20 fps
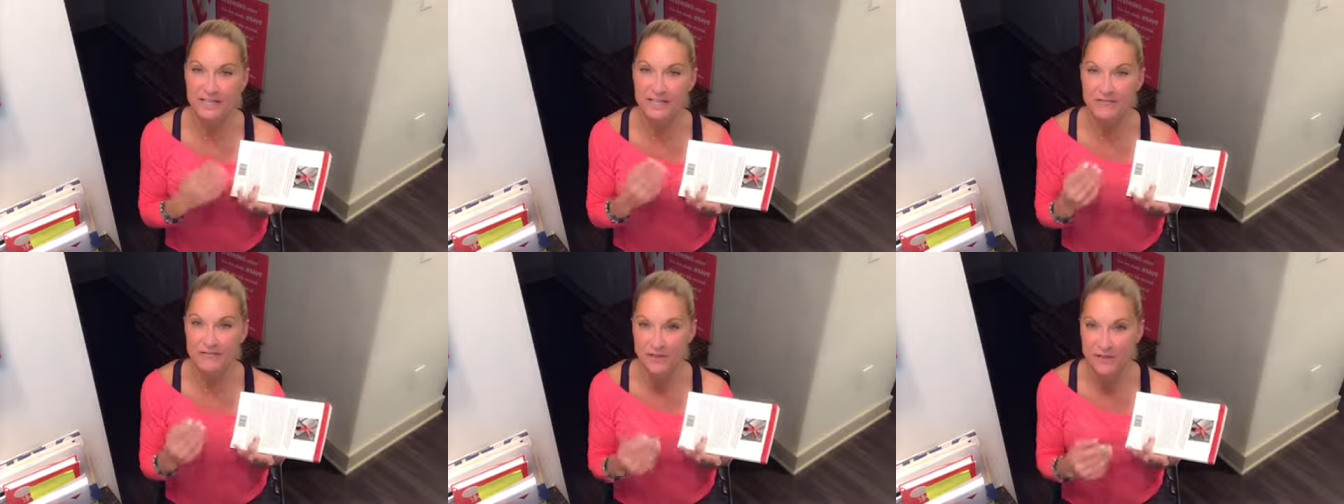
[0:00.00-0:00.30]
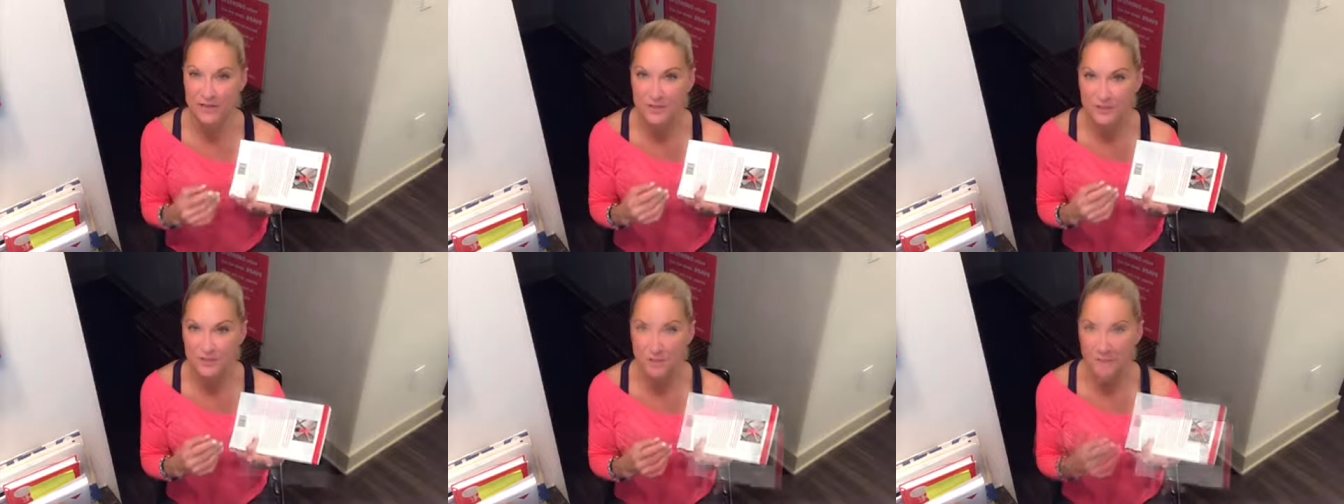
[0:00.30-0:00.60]
The
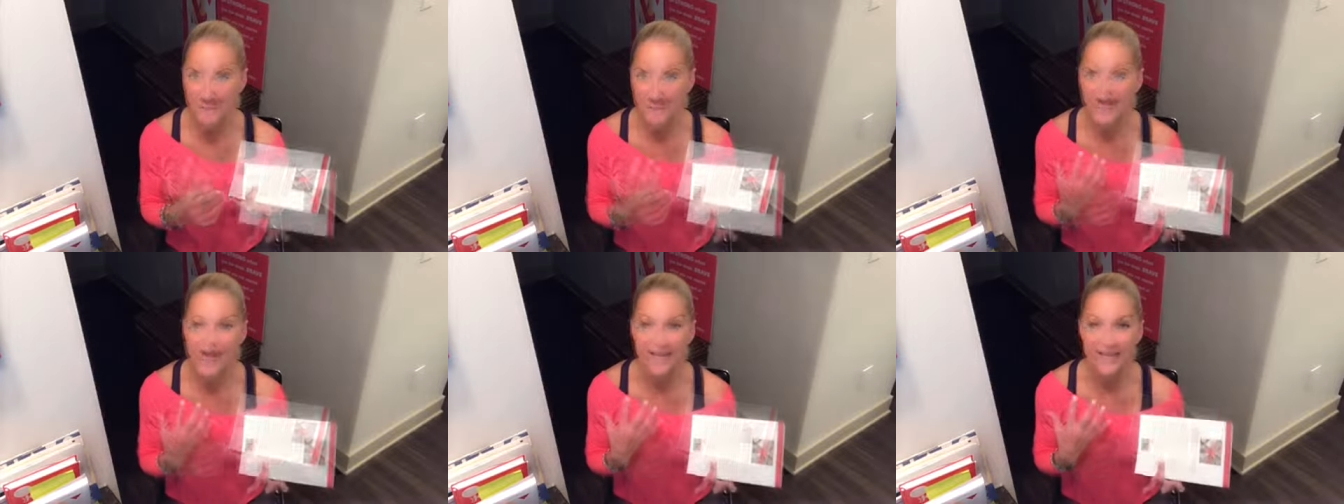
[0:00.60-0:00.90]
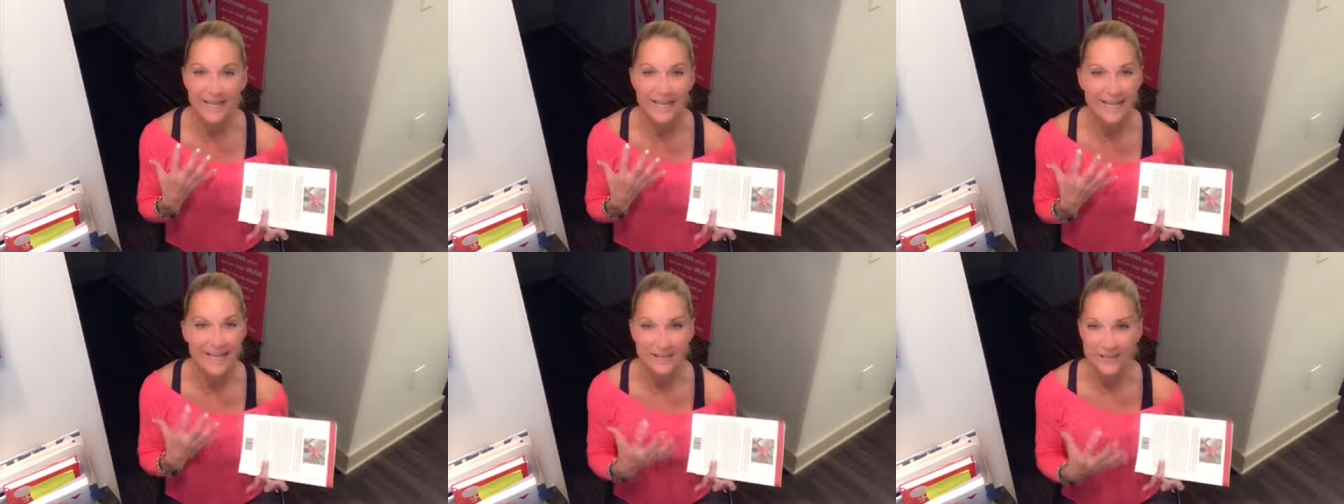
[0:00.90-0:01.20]
first one, I
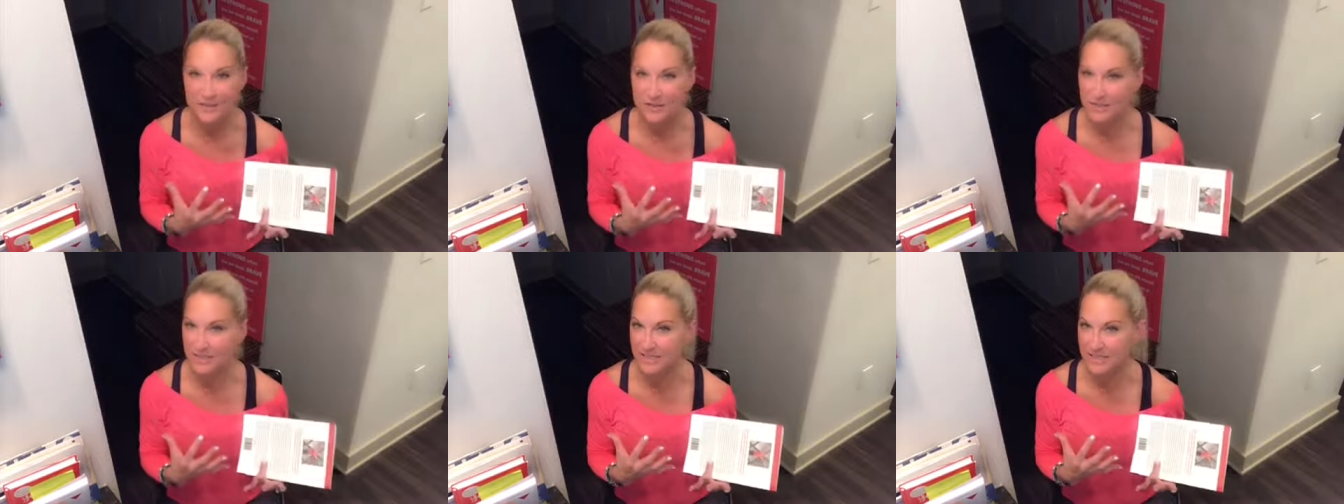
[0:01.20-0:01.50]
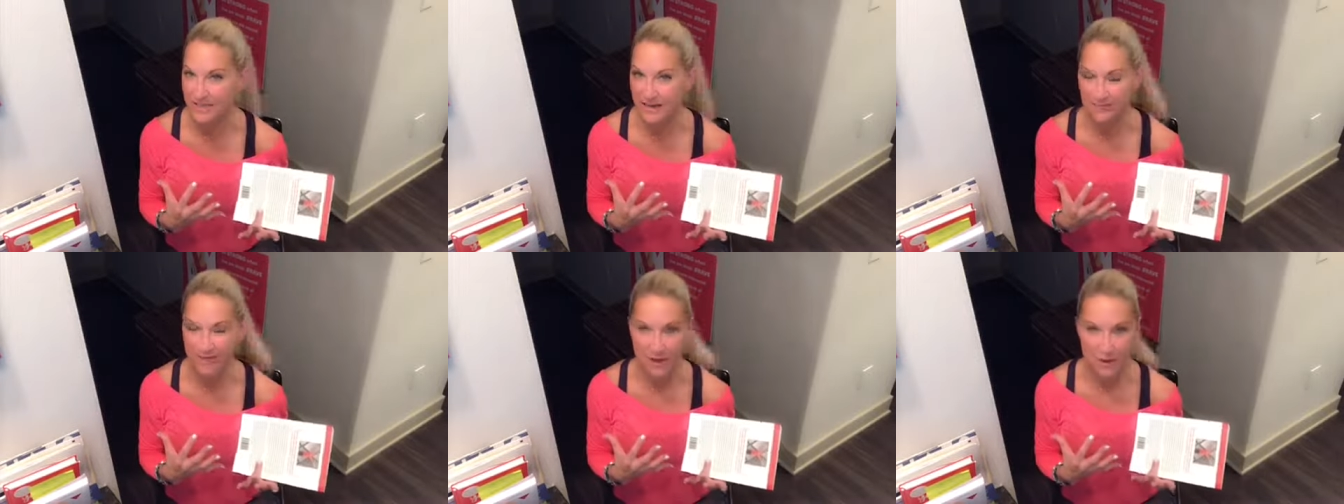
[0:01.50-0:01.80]
can't stress
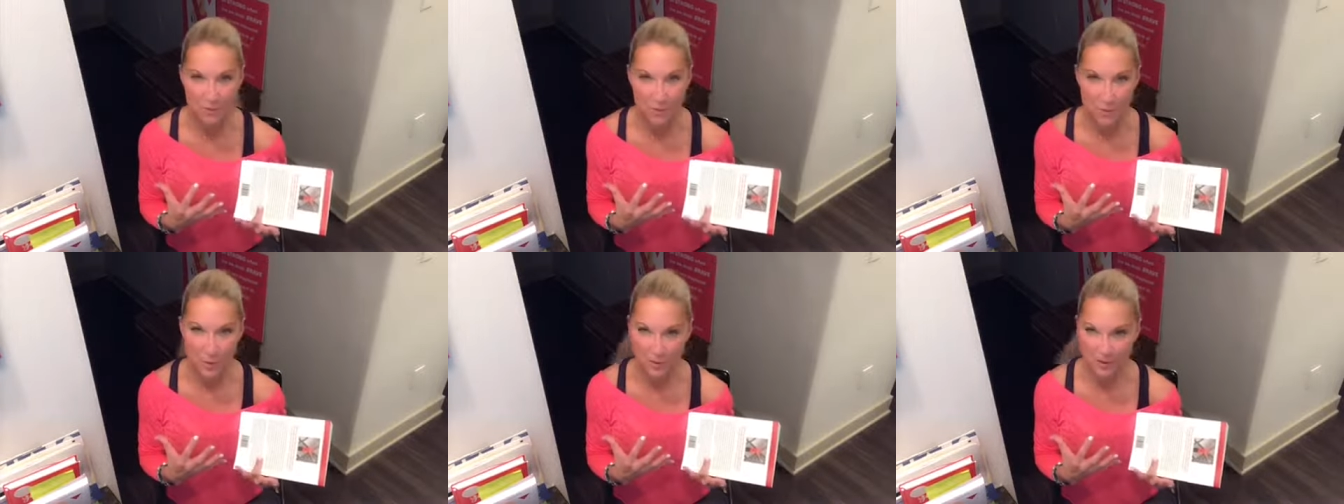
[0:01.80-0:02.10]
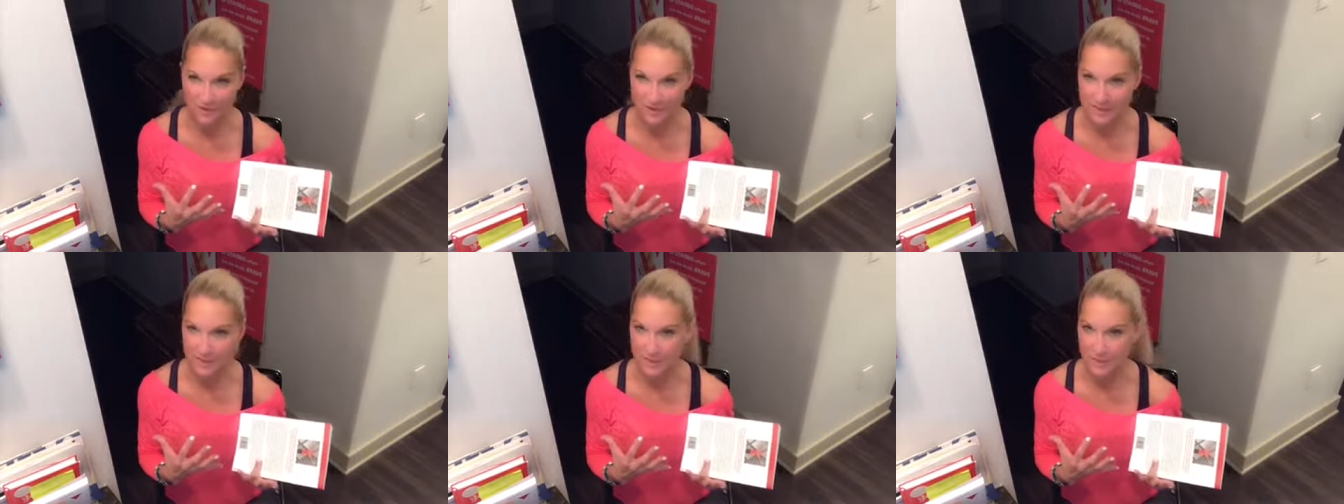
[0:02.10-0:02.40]
enough how
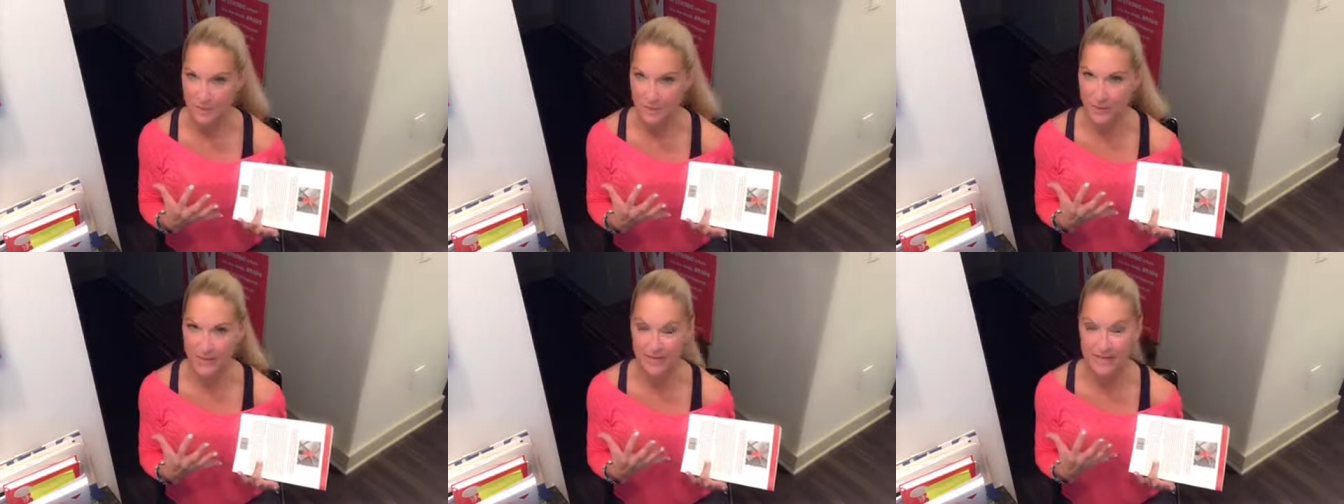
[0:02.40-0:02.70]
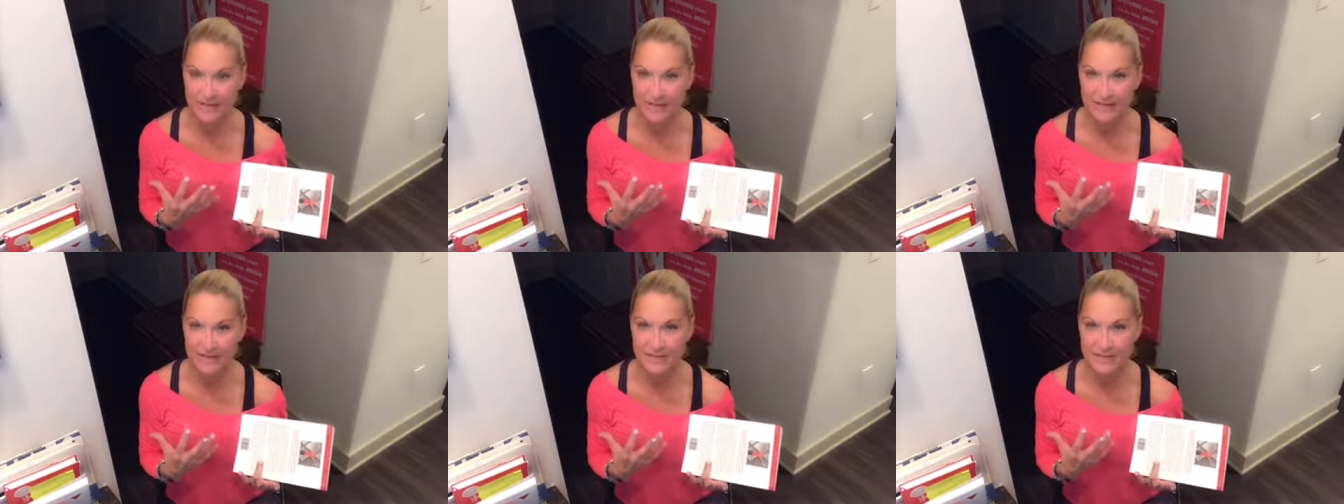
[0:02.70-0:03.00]
important this one
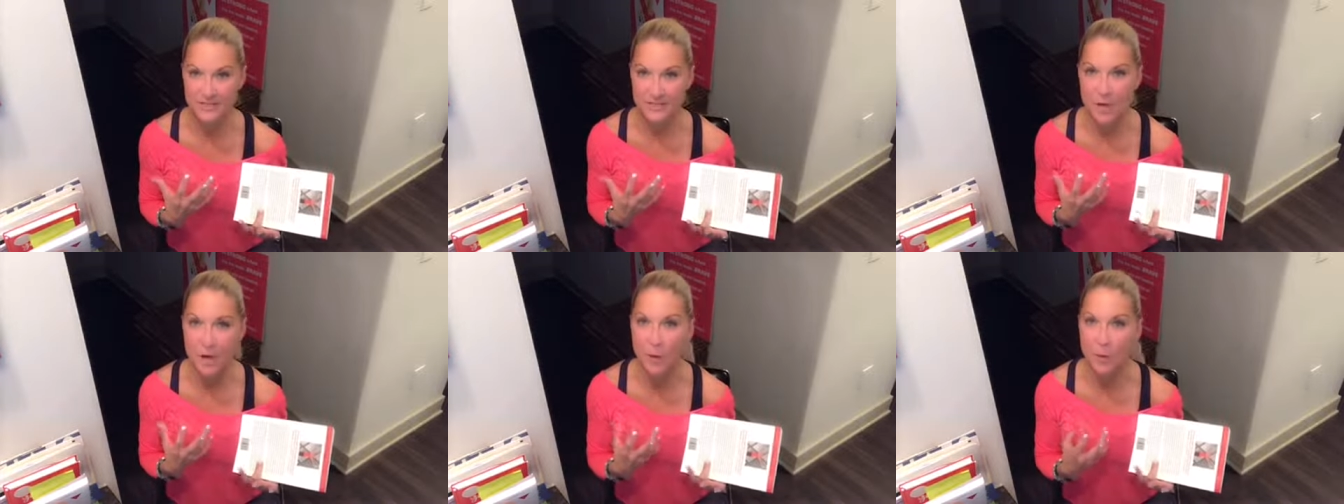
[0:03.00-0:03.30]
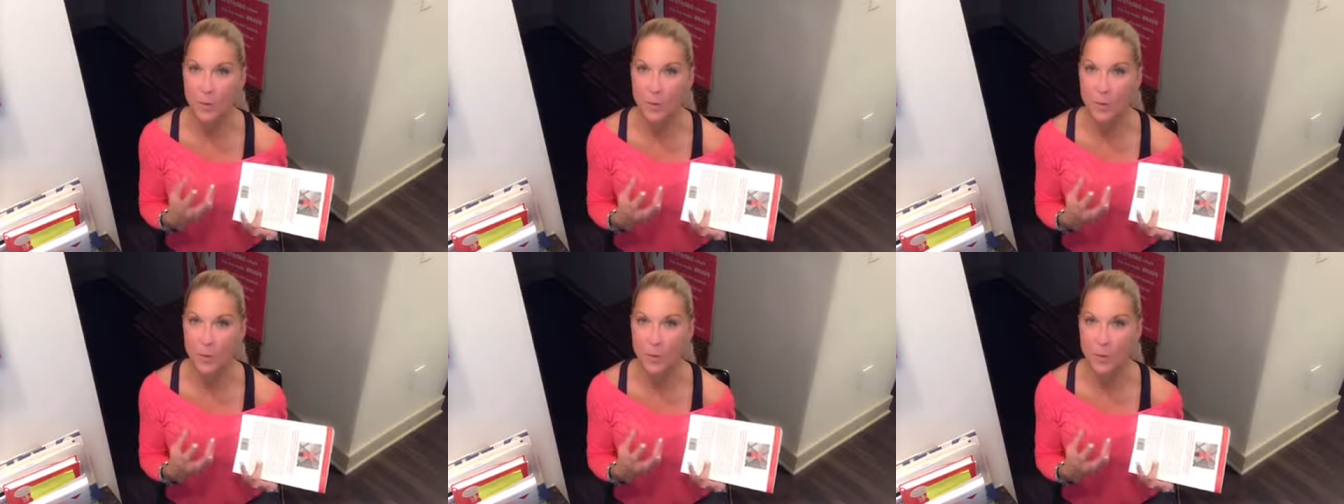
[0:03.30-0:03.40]
is,